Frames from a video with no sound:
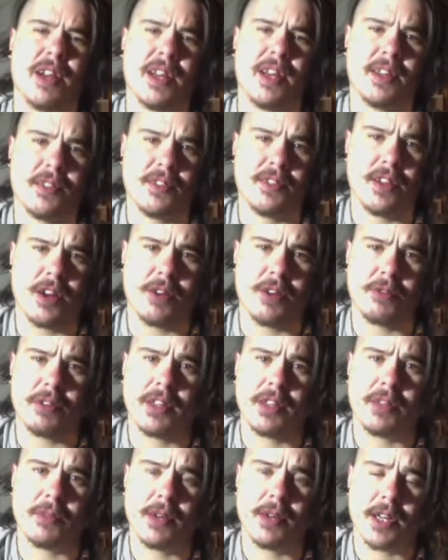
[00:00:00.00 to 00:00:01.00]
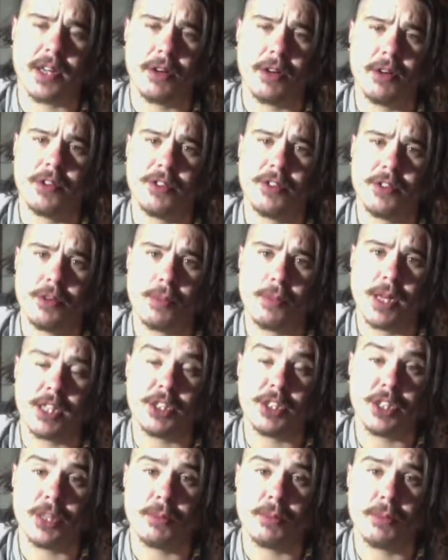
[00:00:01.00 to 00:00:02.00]
because I don't really want to go on too
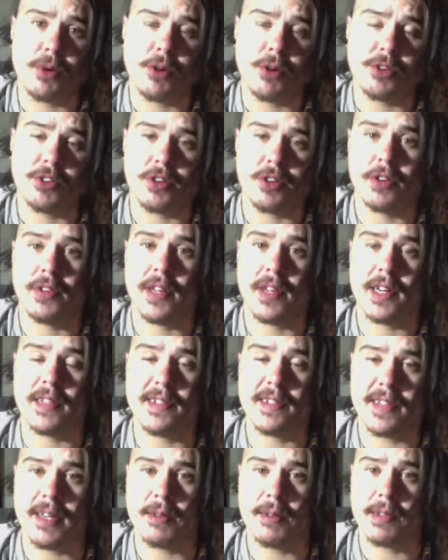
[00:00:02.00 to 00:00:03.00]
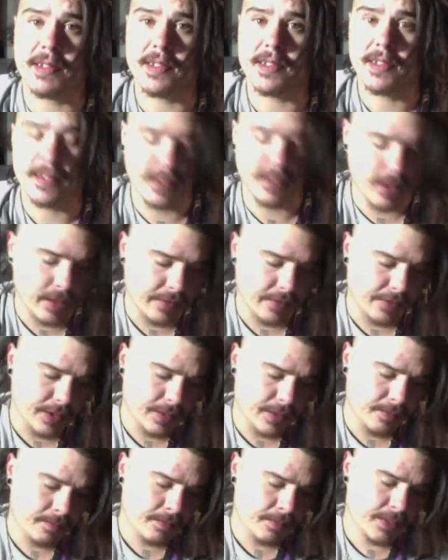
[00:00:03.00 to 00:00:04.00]
much. You can pause it on there to see what's inside of
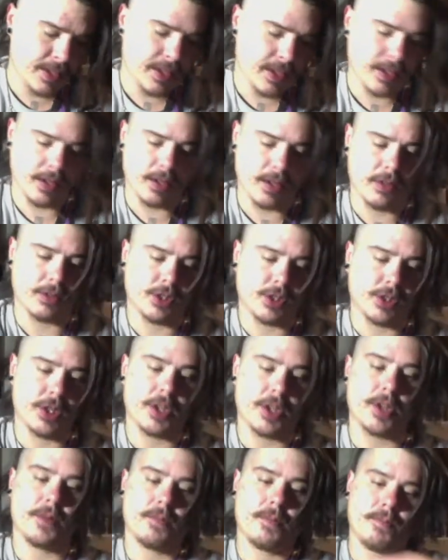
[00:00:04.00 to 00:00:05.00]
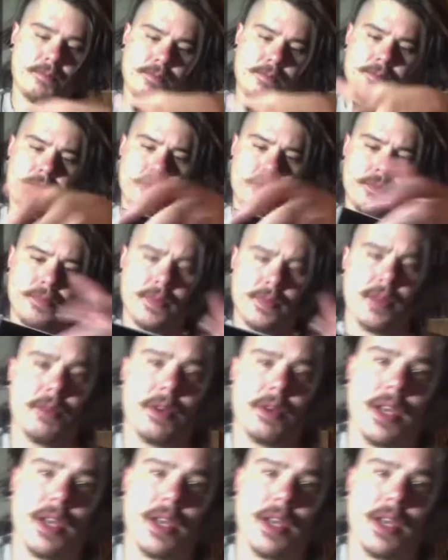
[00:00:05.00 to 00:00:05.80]
it and I'll show you. Here we